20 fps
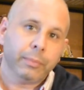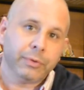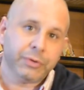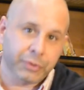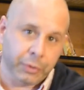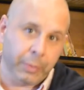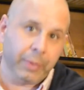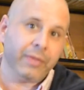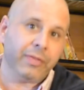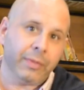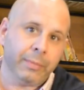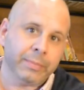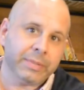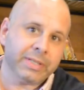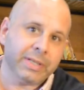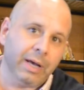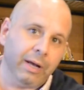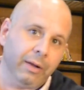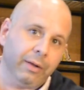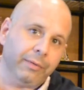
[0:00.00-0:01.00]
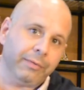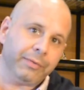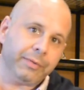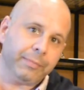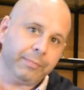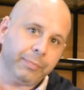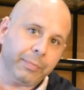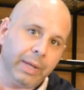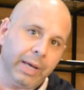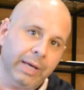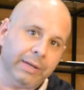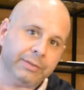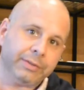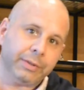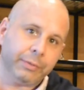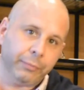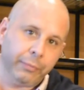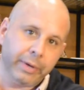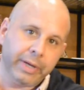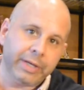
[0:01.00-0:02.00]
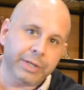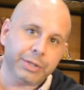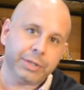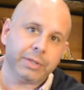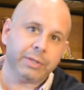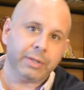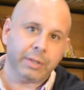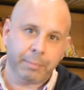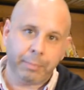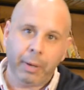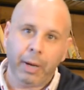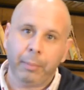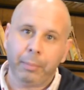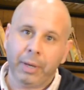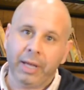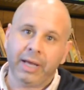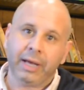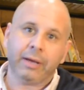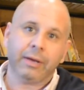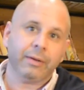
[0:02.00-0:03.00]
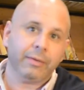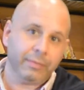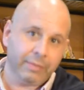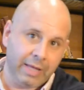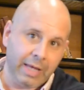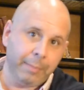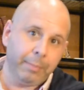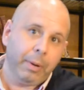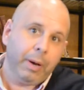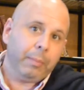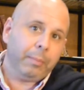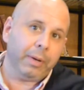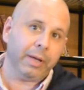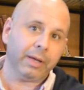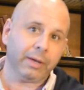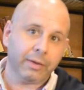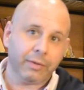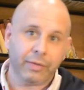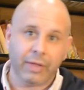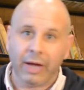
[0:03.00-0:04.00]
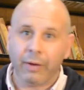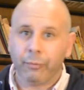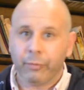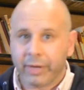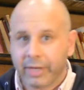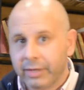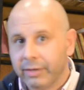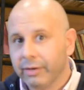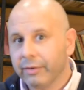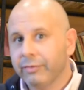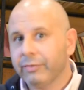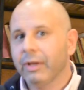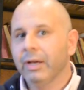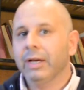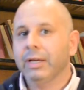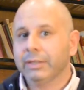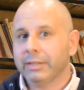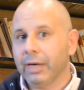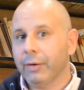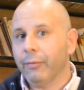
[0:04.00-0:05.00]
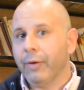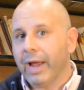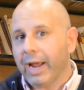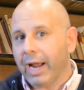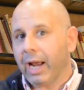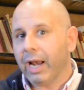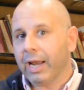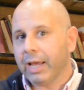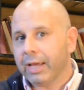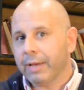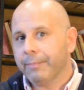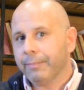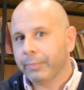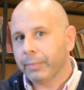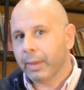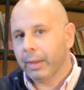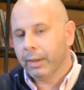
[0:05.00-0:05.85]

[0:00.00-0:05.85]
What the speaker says: do it themselves and to reach the public, their readers directly.